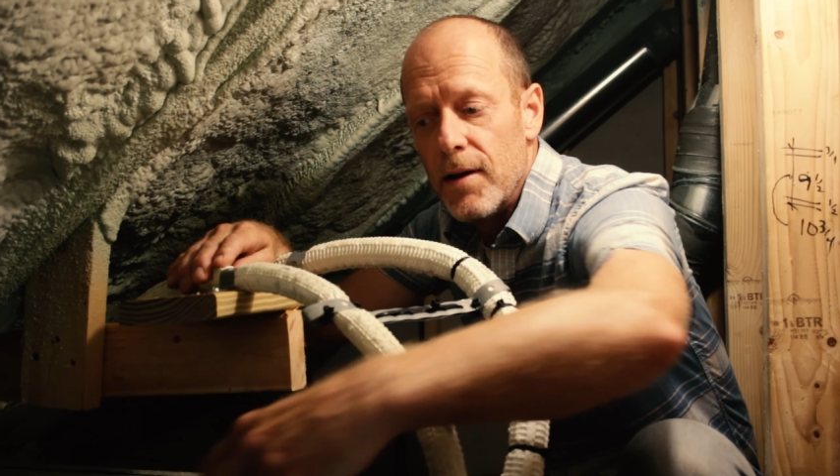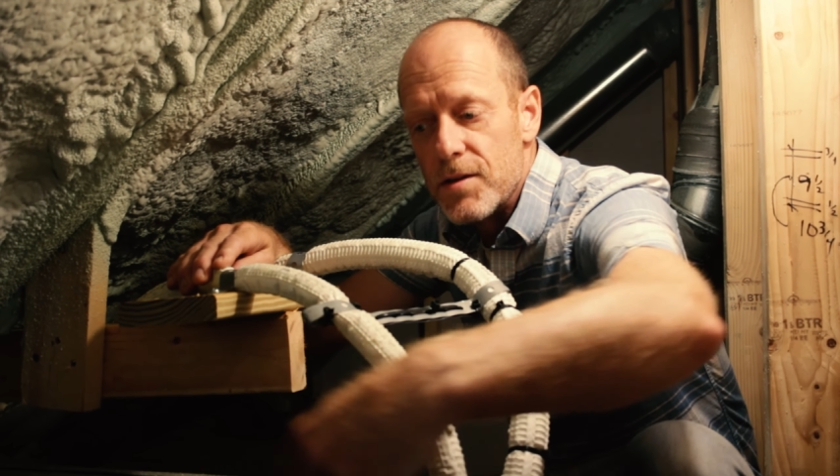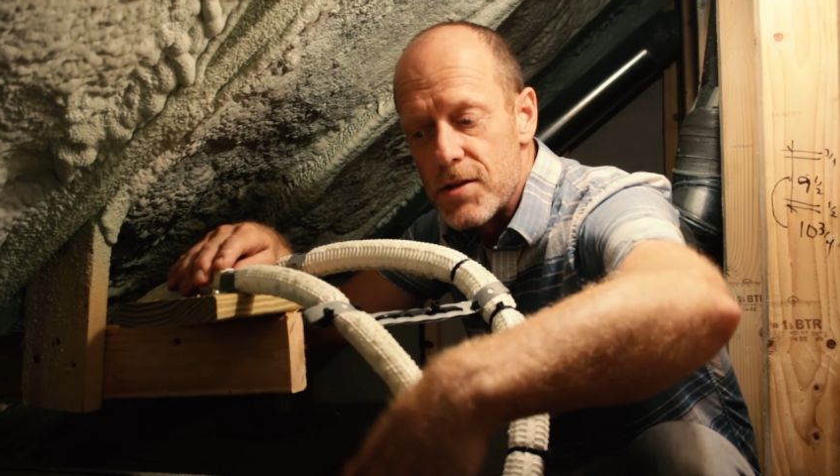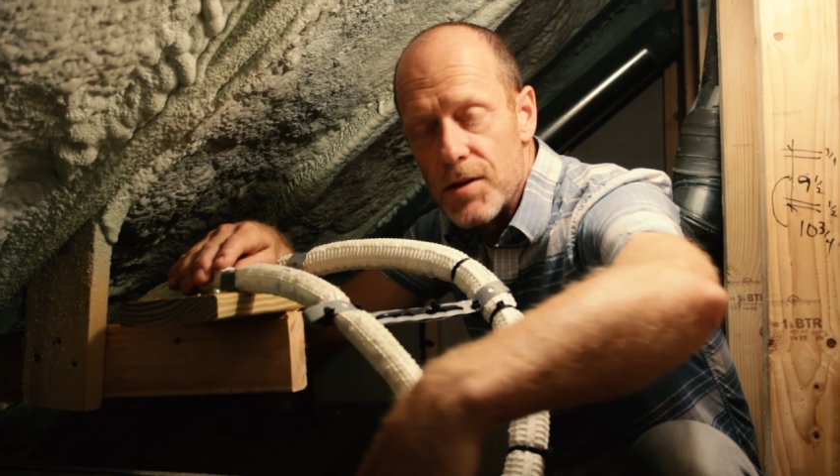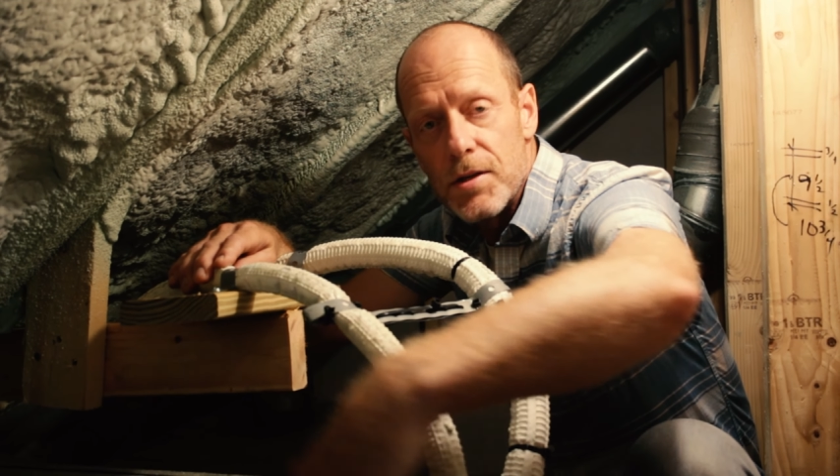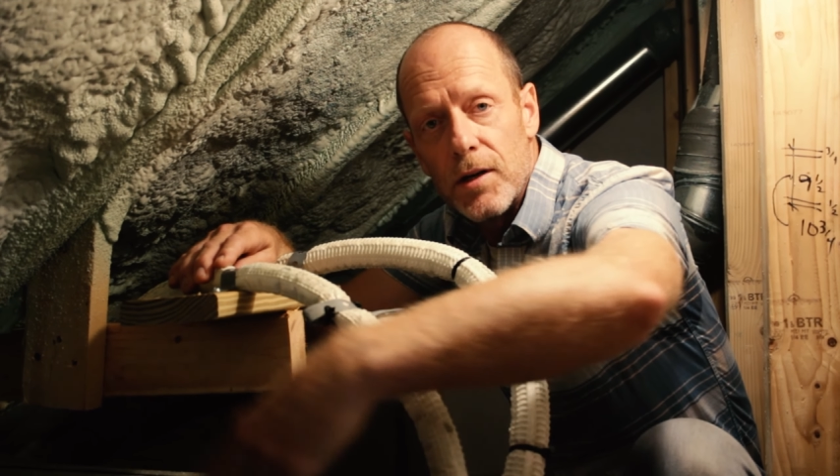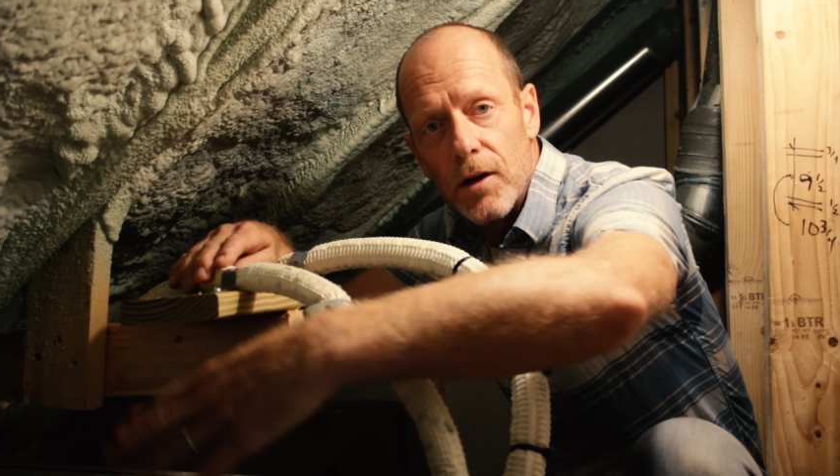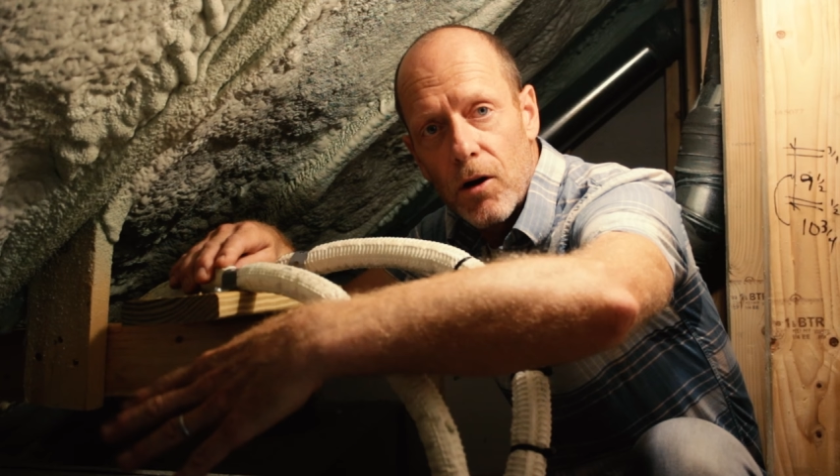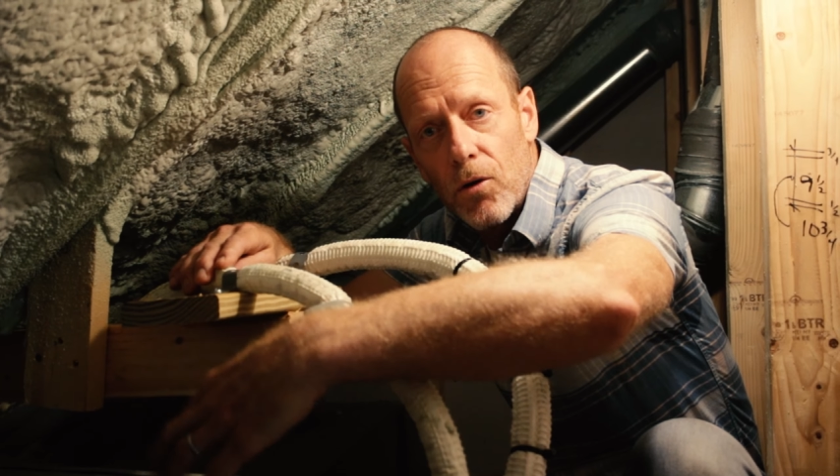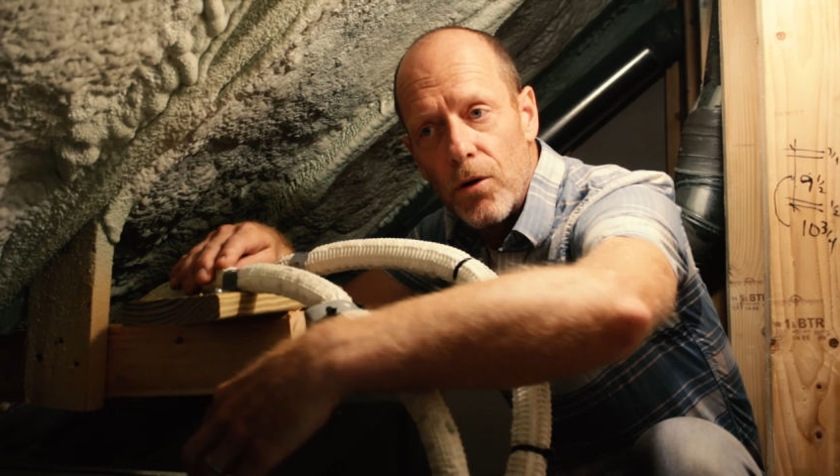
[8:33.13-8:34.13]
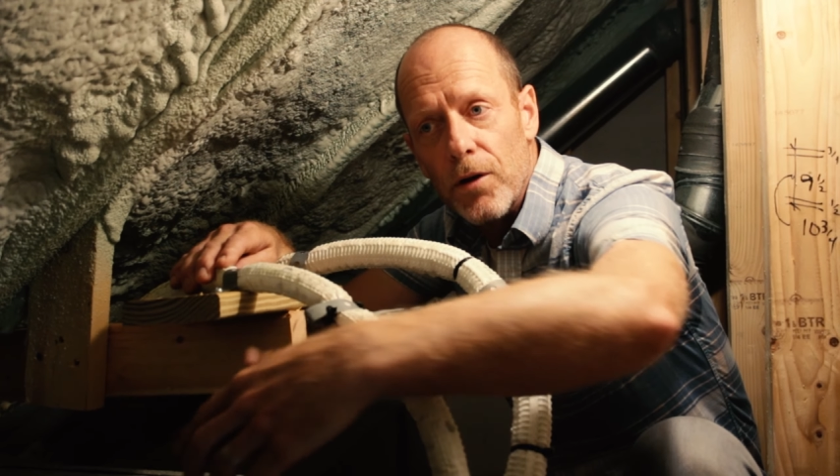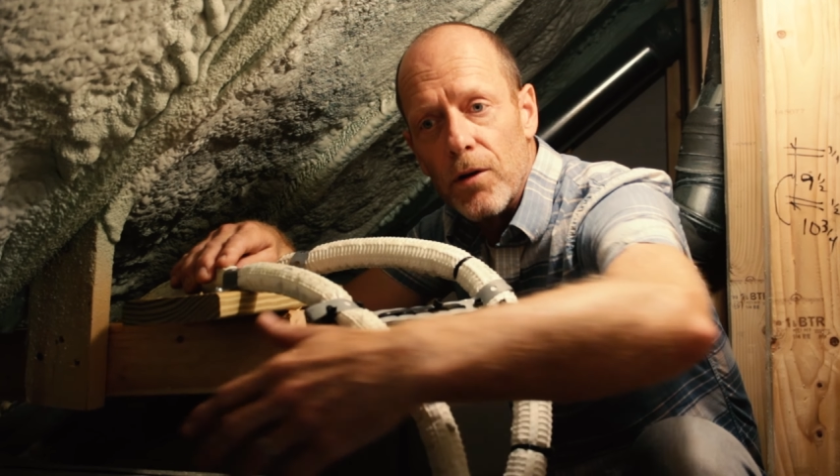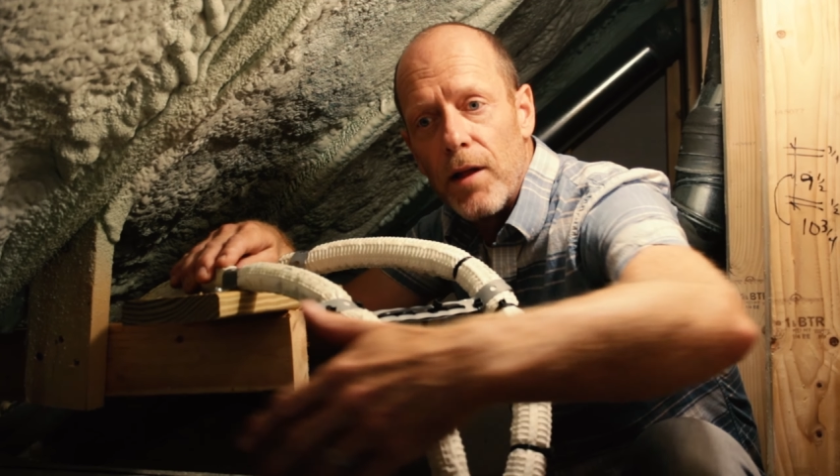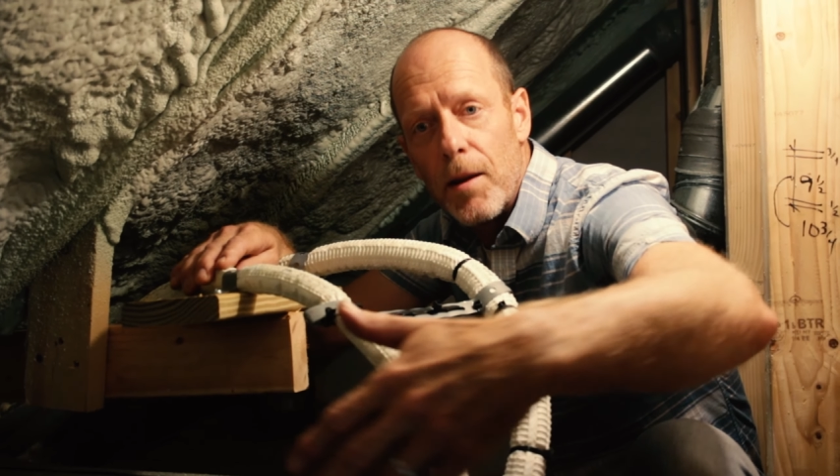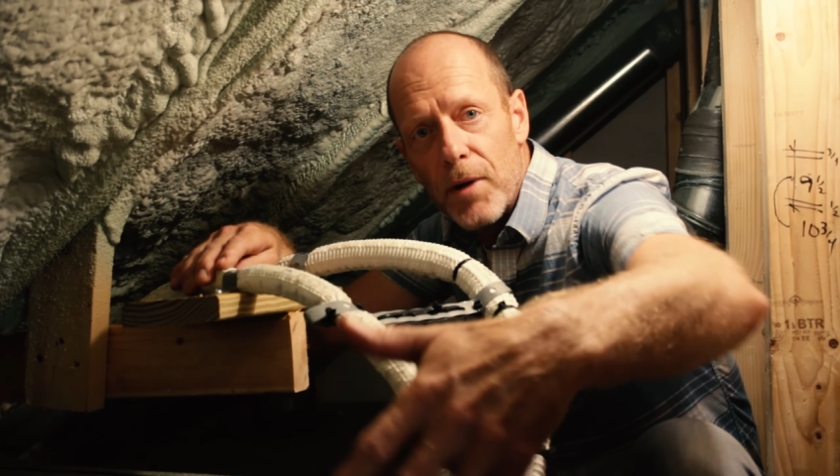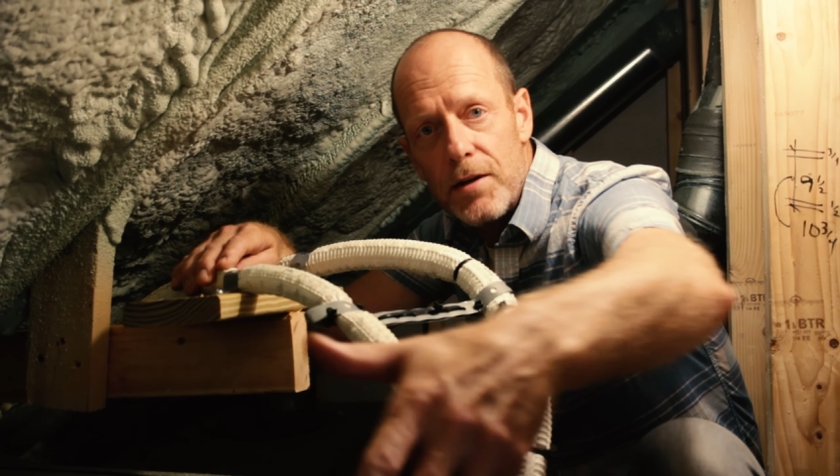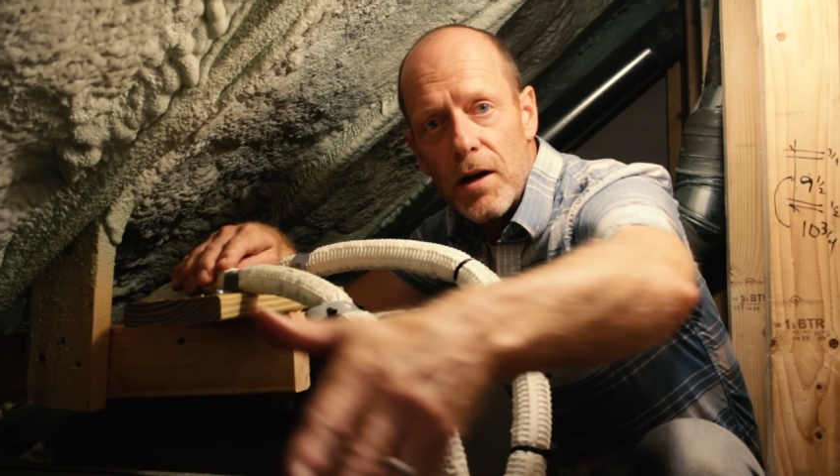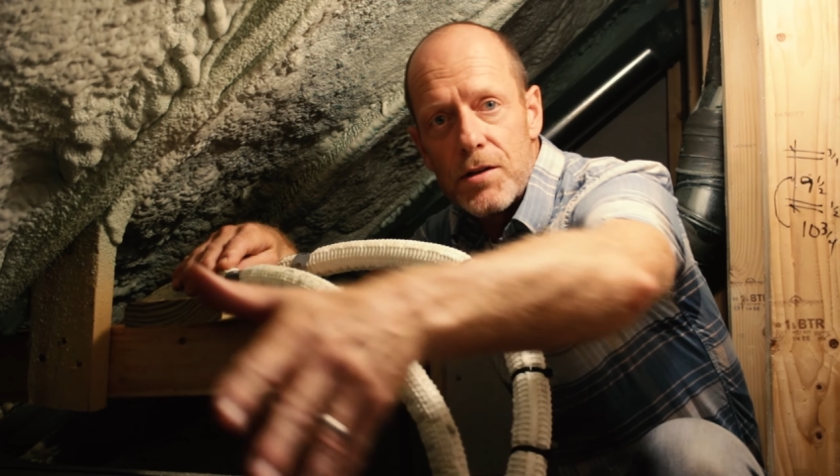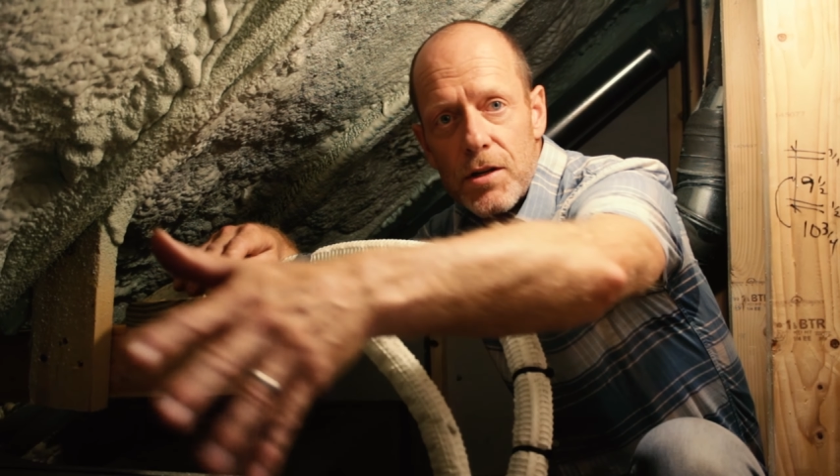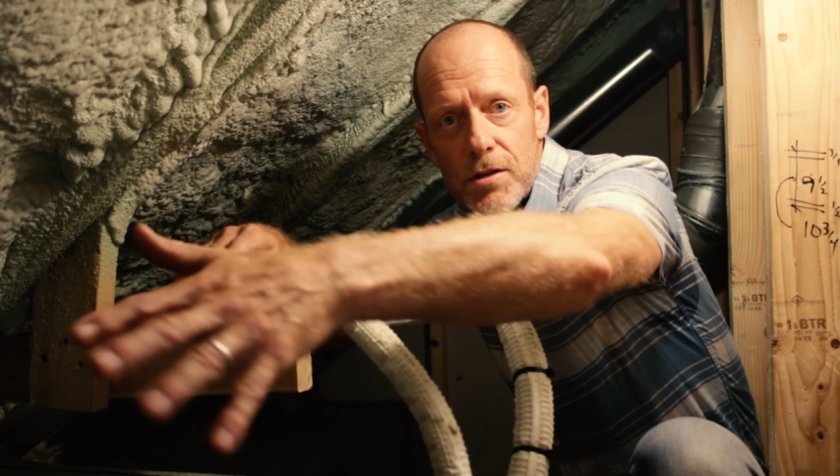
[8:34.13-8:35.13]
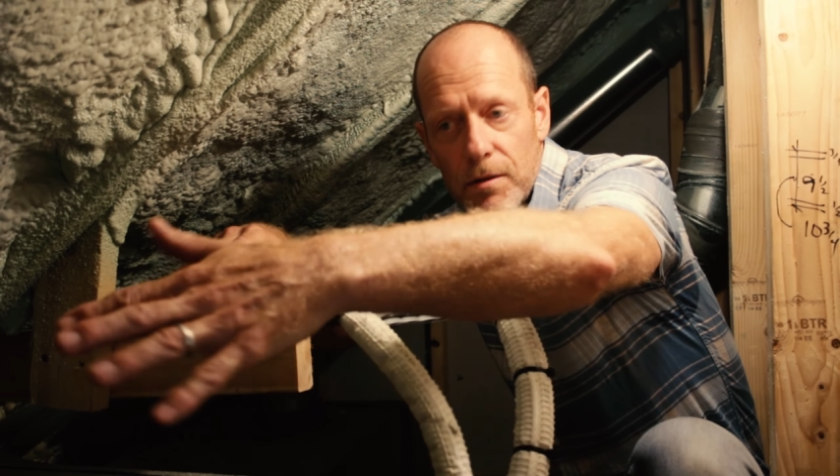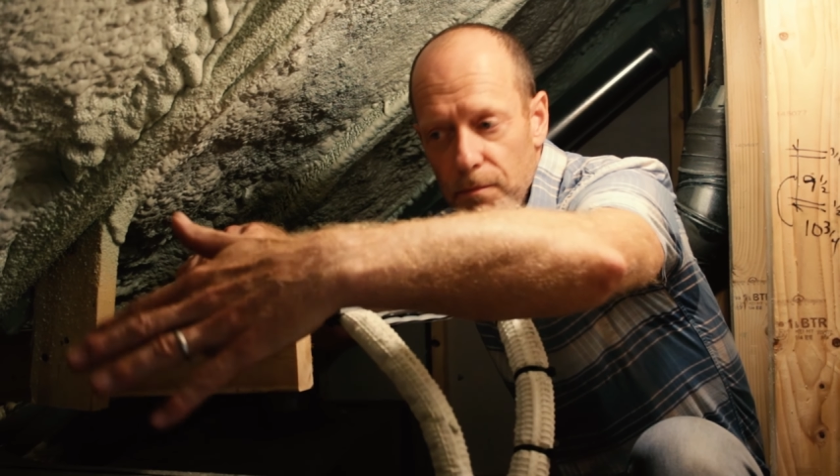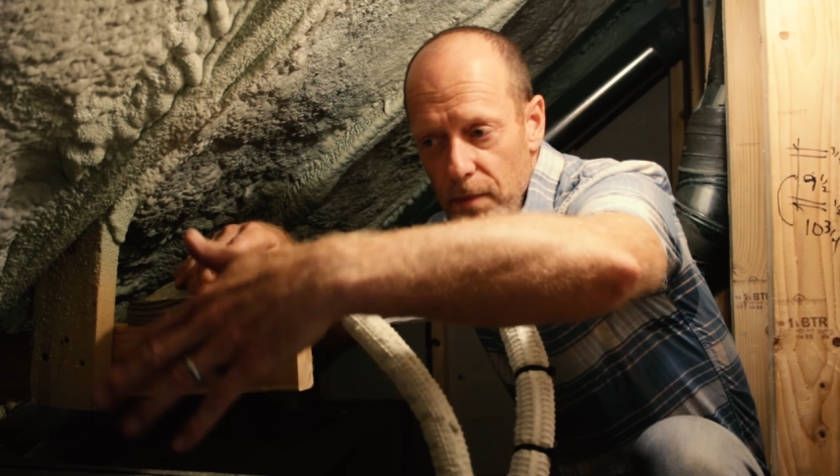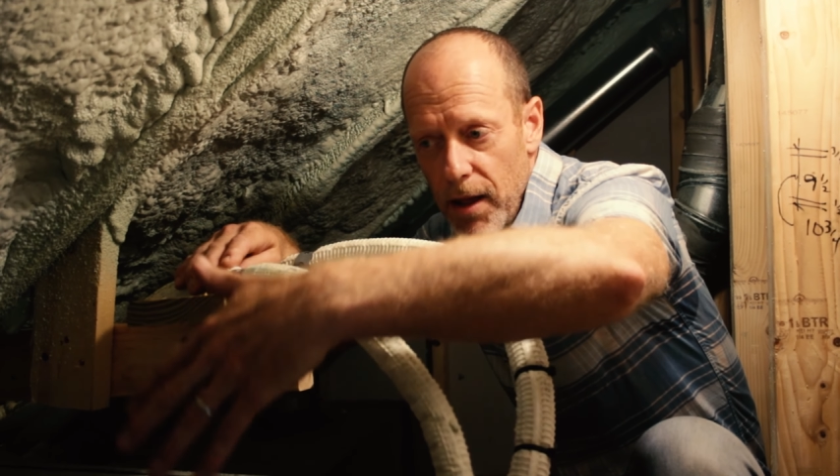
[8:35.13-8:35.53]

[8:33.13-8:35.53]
sends it in a coil, and my duct system